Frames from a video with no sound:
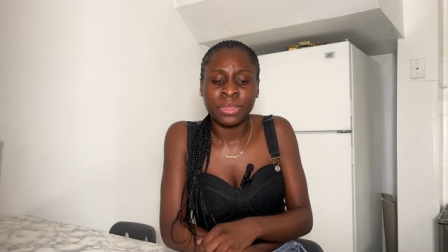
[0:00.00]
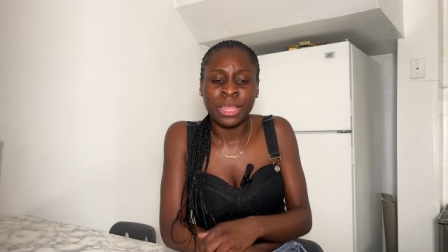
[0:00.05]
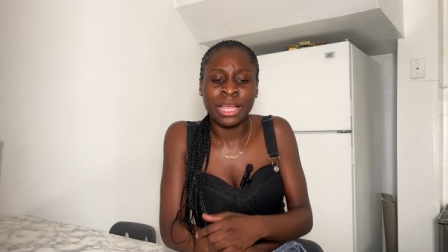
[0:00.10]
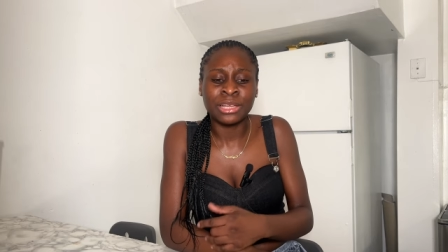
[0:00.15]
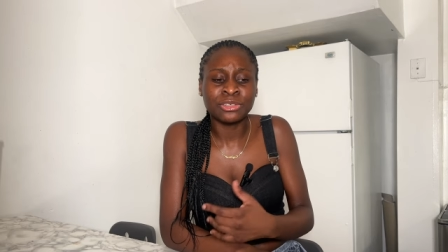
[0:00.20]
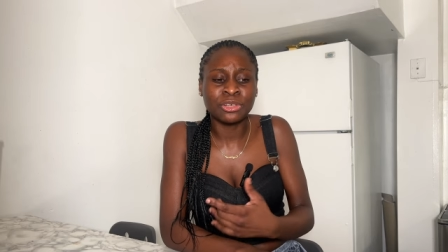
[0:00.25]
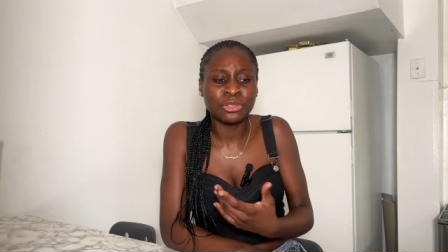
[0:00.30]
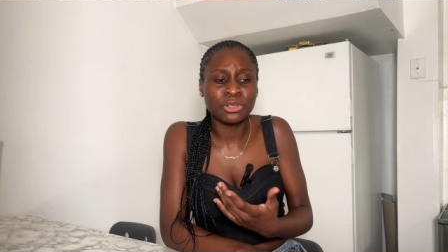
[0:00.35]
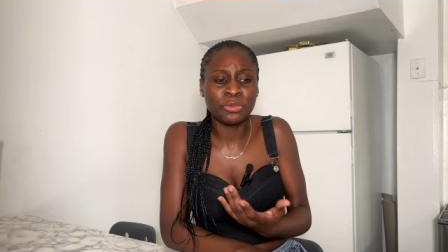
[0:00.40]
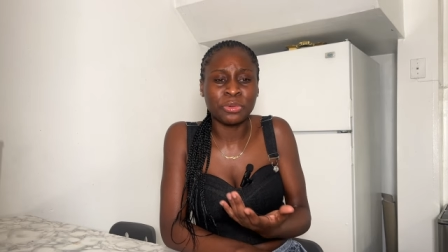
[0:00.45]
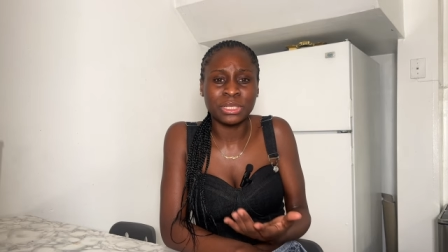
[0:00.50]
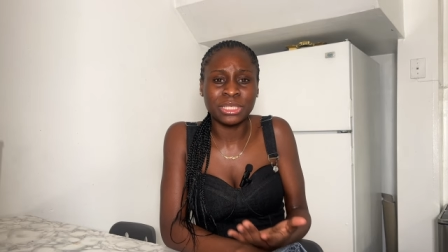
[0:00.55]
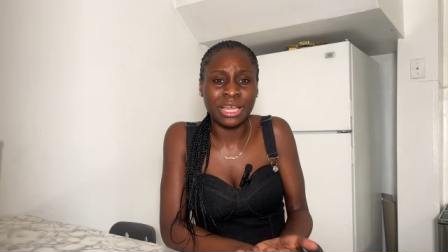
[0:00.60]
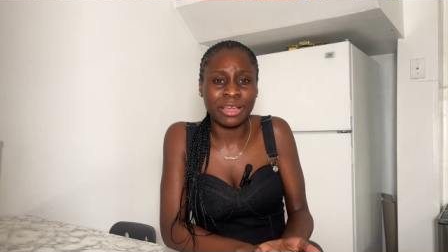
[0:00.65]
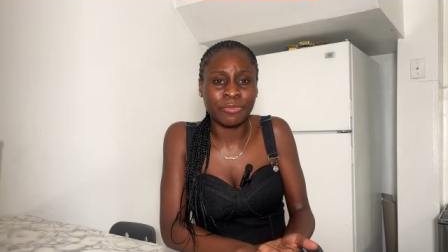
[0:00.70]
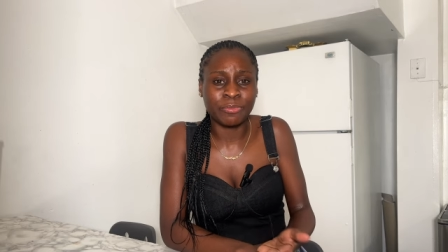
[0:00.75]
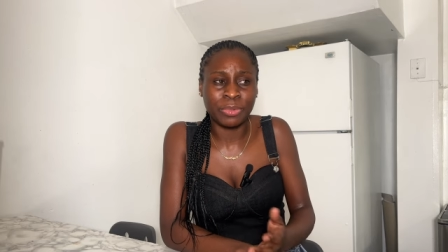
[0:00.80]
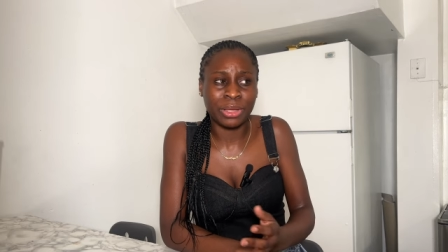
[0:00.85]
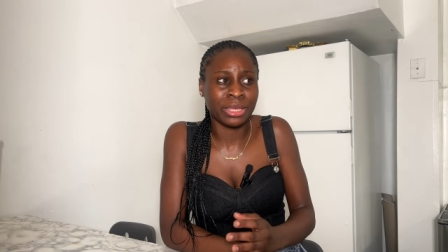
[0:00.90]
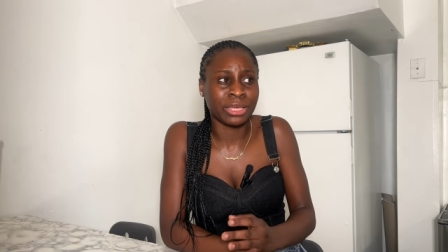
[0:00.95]
I just always
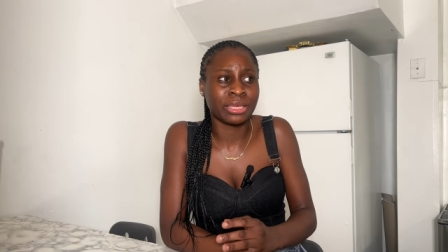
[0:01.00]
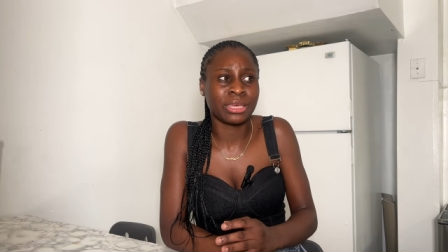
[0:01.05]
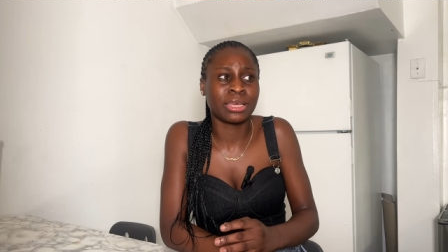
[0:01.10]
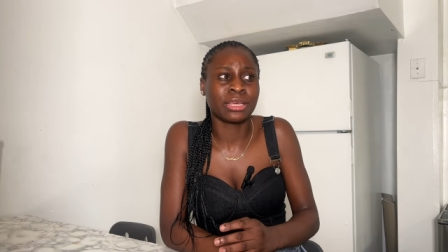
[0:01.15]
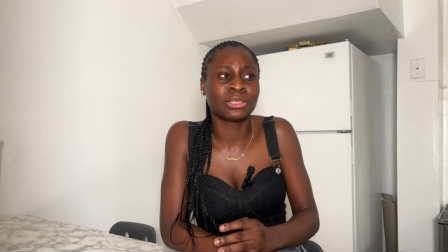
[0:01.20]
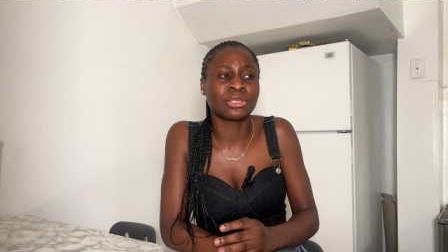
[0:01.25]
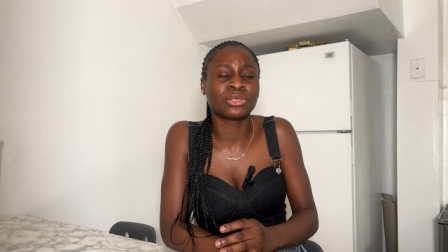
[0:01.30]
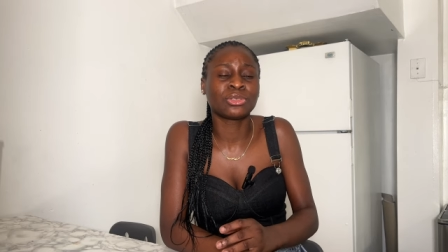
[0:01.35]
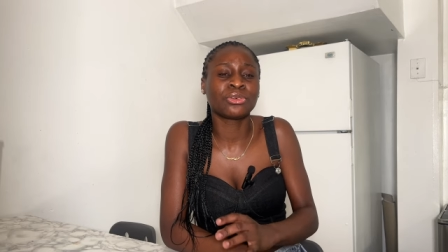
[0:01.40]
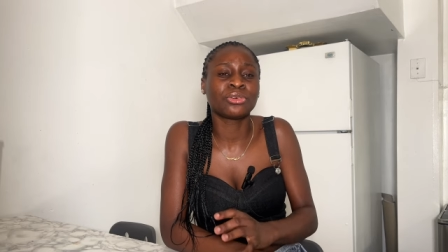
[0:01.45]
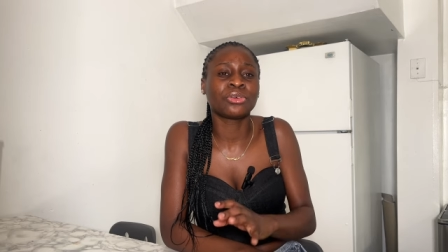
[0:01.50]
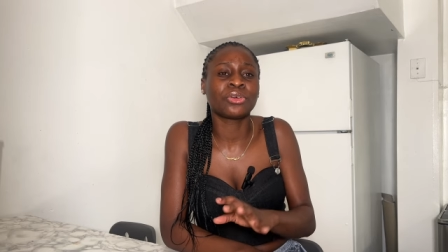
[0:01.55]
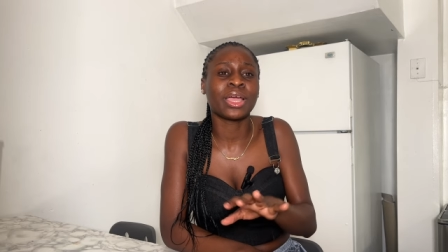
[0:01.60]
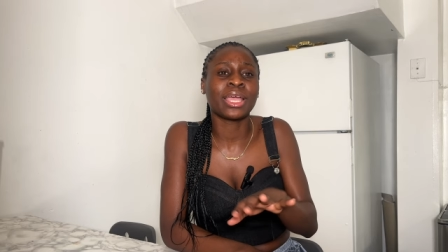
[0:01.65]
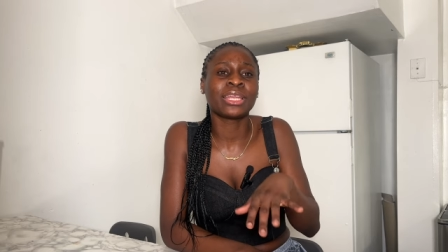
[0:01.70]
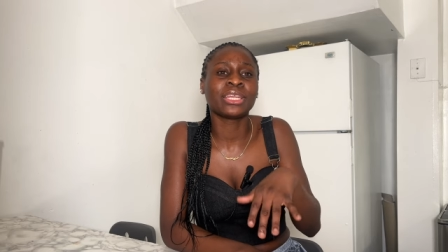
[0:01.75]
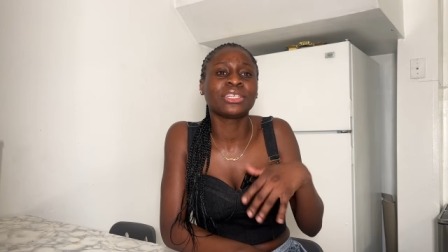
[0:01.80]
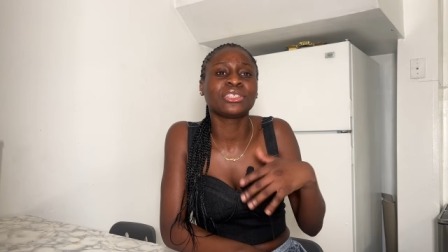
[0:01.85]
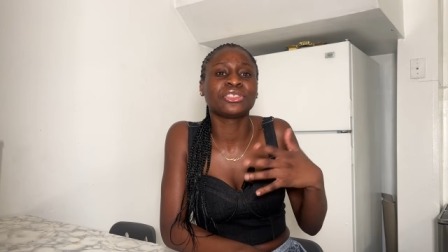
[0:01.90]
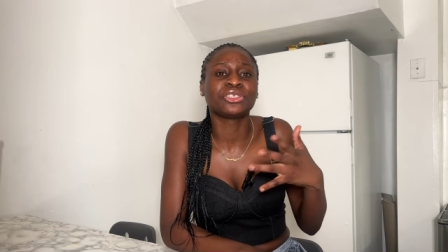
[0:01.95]
have pancakes. So
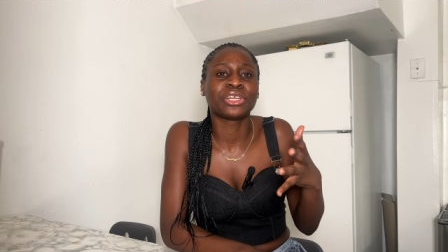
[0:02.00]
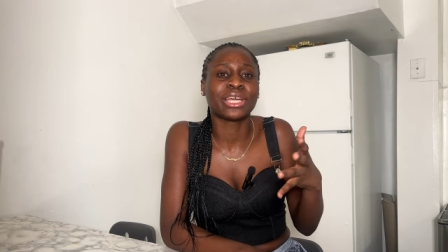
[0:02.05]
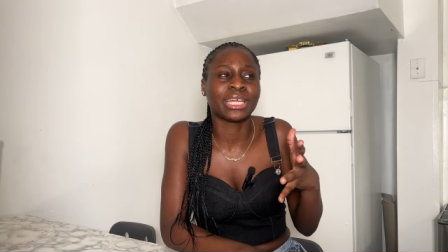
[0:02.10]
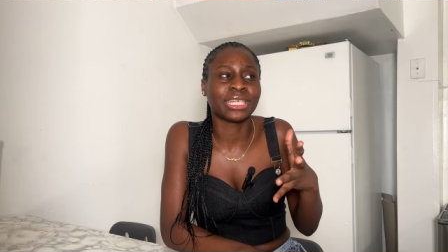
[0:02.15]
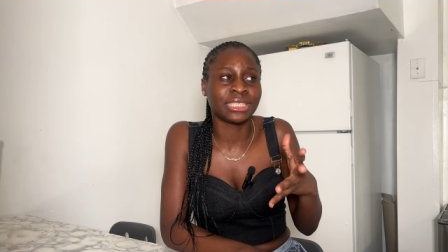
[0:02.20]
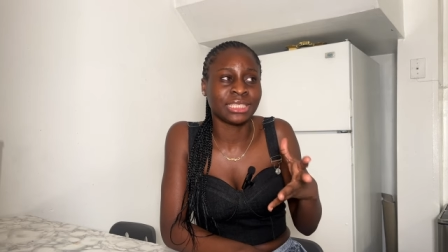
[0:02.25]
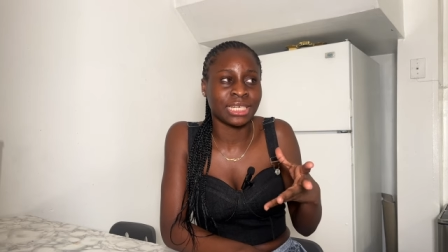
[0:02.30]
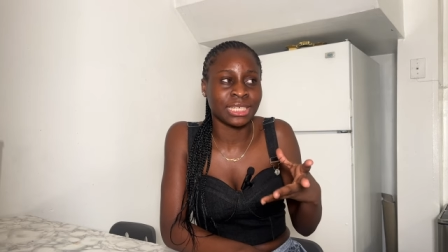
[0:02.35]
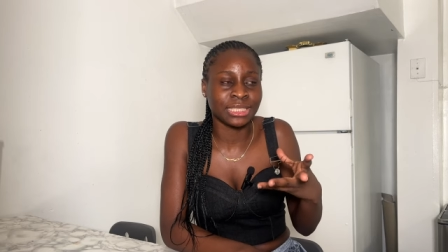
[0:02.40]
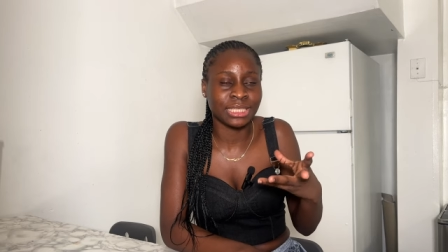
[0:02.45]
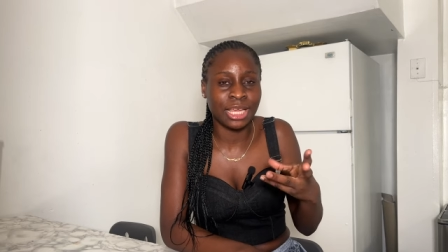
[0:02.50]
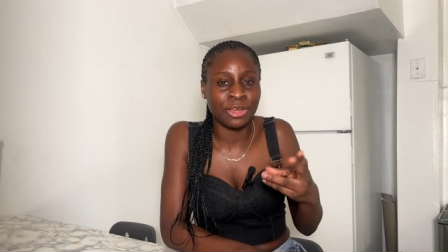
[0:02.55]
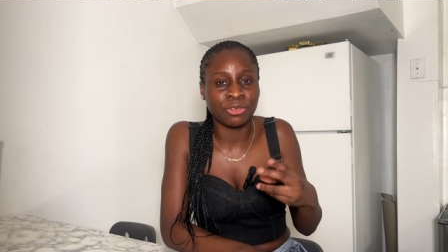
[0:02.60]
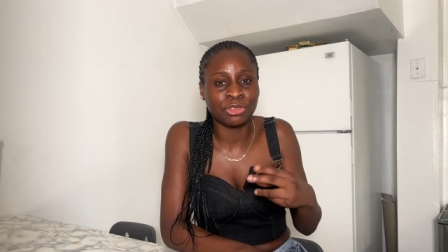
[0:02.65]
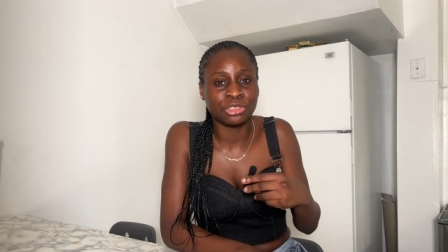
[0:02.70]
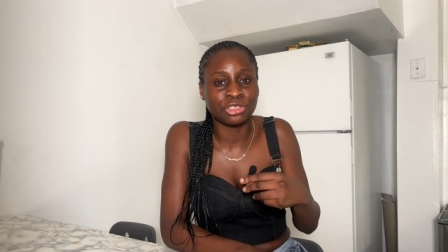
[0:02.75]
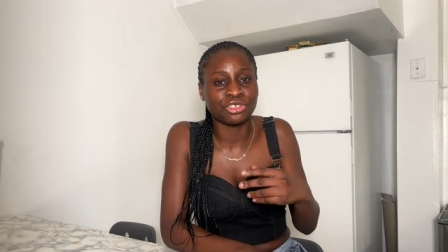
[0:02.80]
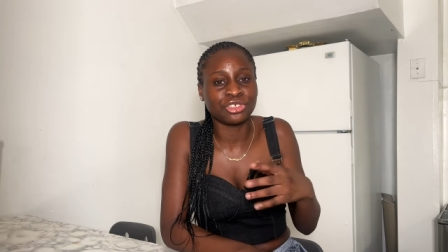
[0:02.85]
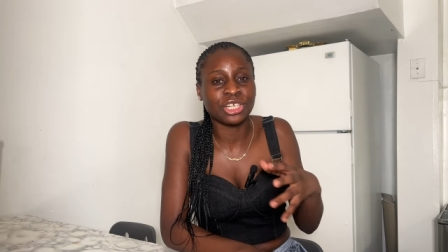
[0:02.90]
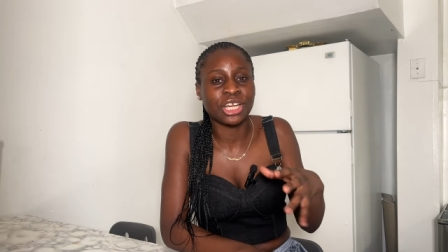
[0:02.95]
I need new ideas. I
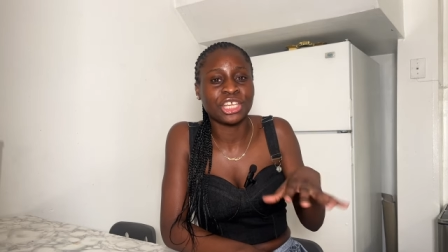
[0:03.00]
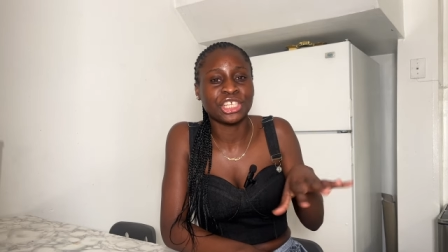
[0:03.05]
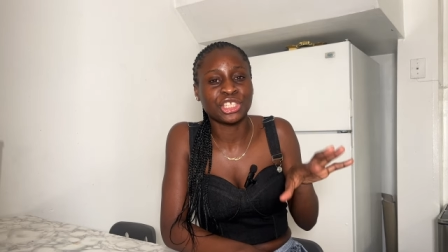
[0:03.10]
want to try